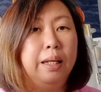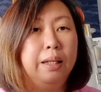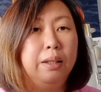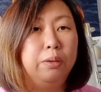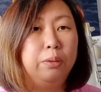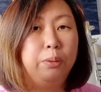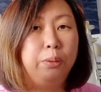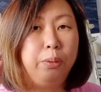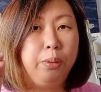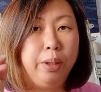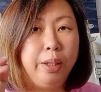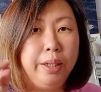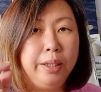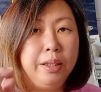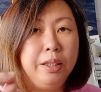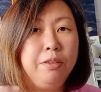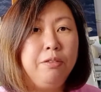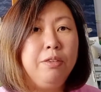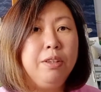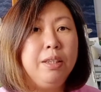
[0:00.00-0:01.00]

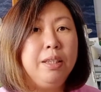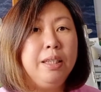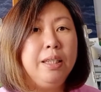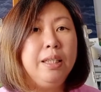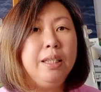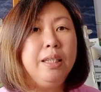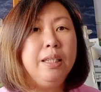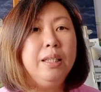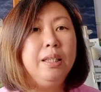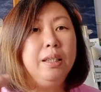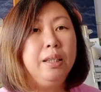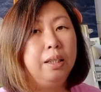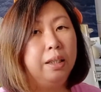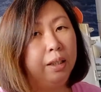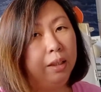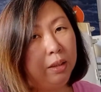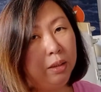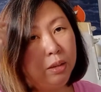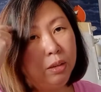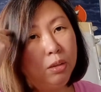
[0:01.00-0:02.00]
creativity
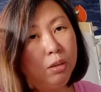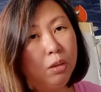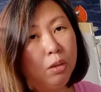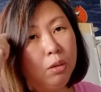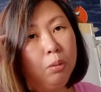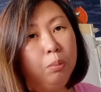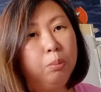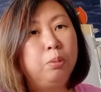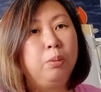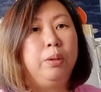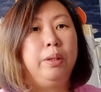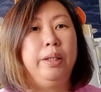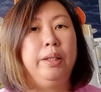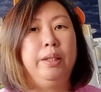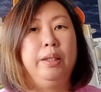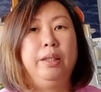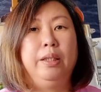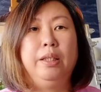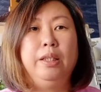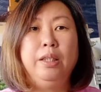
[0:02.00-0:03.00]
in your
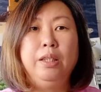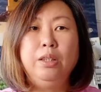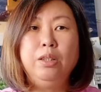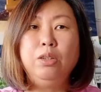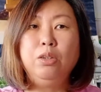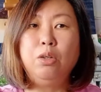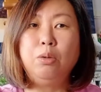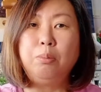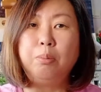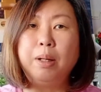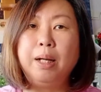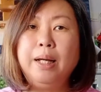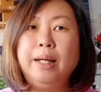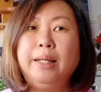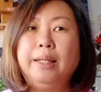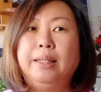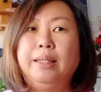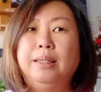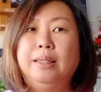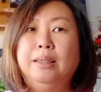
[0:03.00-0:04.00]
brain, in your
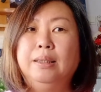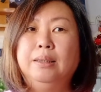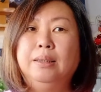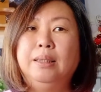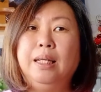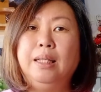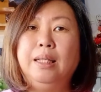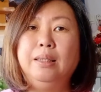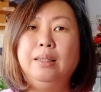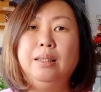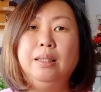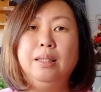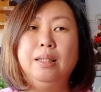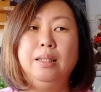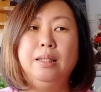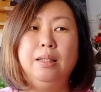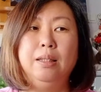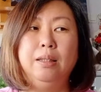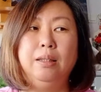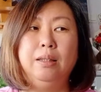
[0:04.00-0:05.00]
mind, that
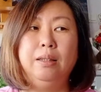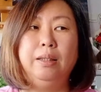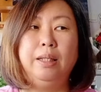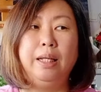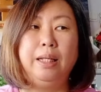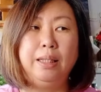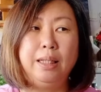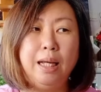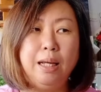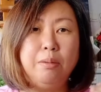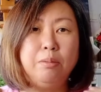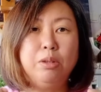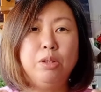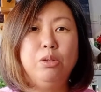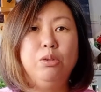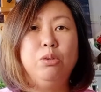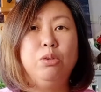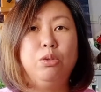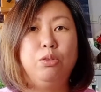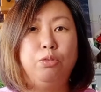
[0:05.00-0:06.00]
helps
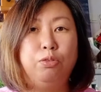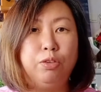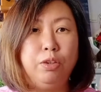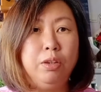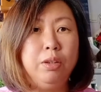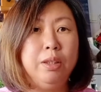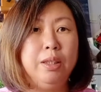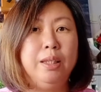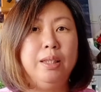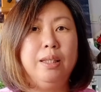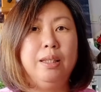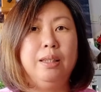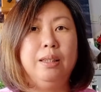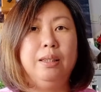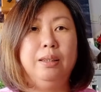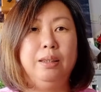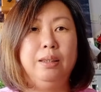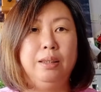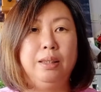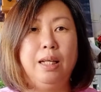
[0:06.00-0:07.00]
you to
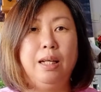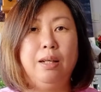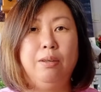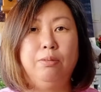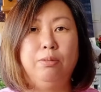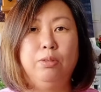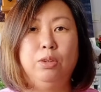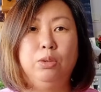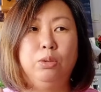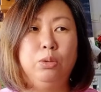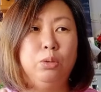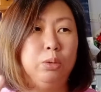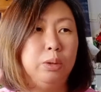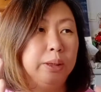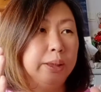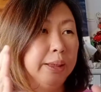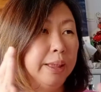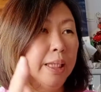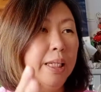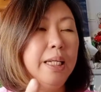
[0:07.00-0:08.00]
filter, that helps you to
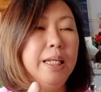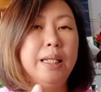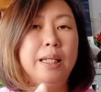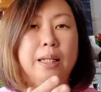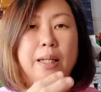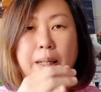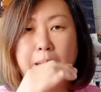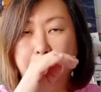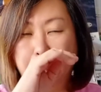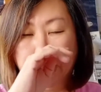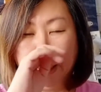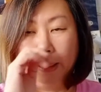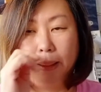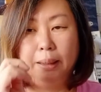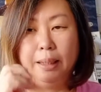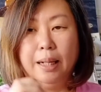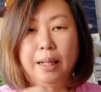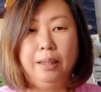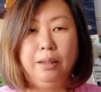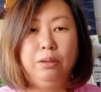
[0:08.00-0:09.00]
see
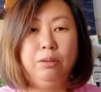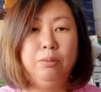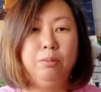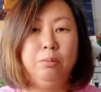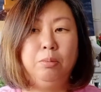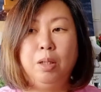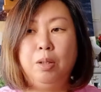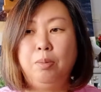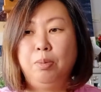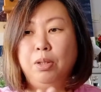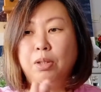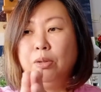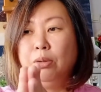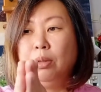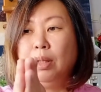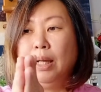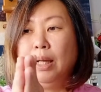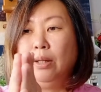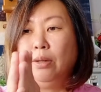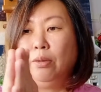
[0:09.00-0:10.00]
that maybe you
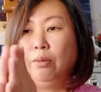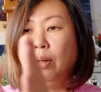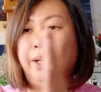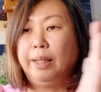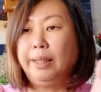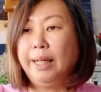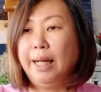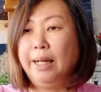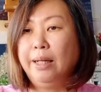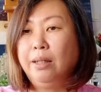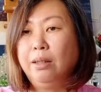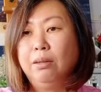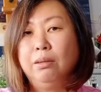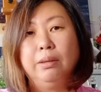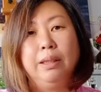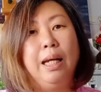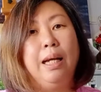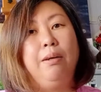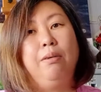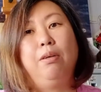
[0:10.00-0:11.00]
like a rectangle
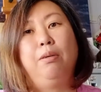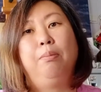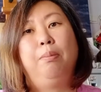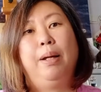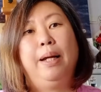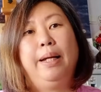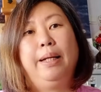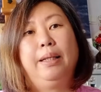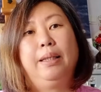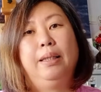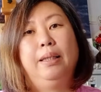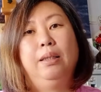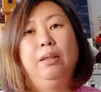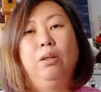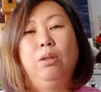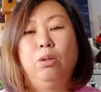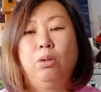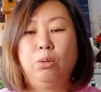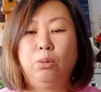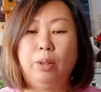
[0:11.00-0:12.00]
type of bag
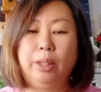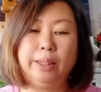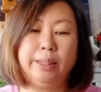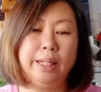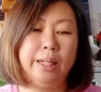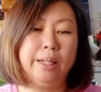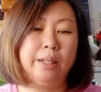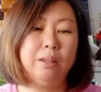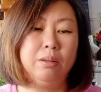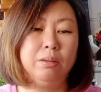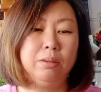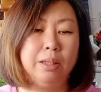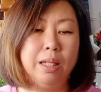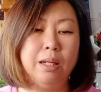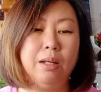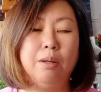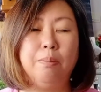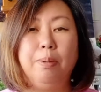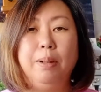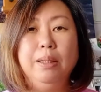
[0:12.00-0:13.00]
or rectangle
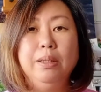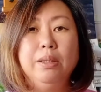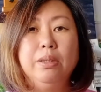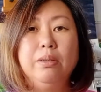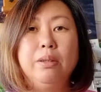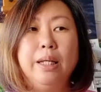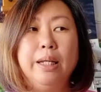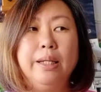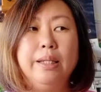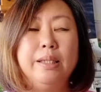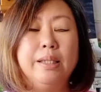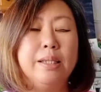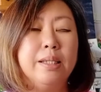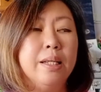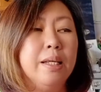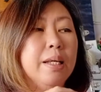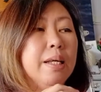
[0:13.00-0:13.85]
type of pencil case.